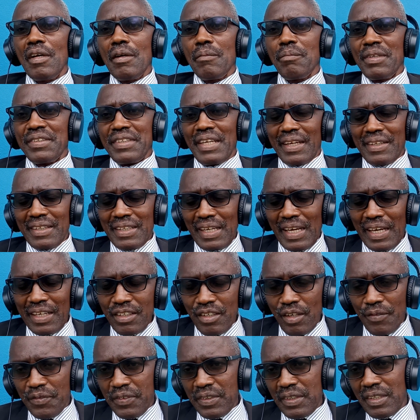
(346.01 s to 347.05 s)
But at the end
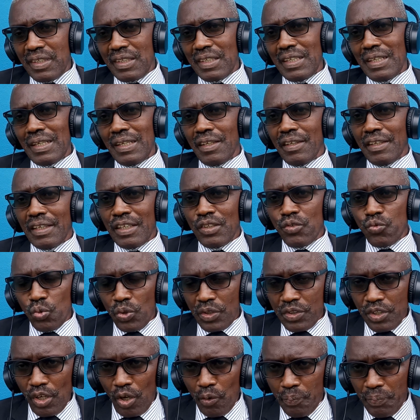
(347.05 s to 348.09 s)
of the day, it
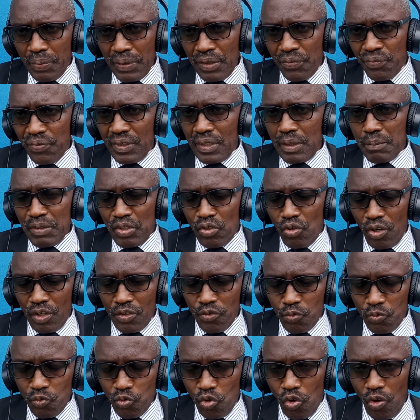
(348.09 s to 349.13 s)
worked out peacefully
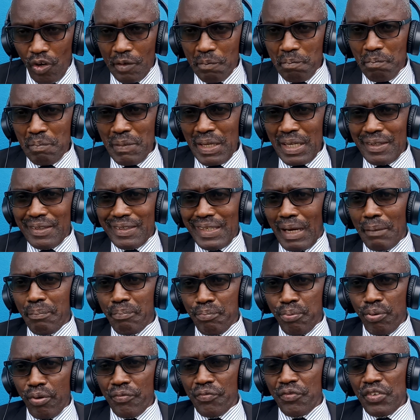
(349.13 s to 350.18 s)
because God made that
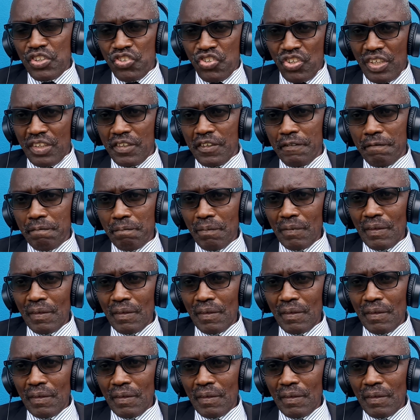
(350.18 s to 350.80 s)
provision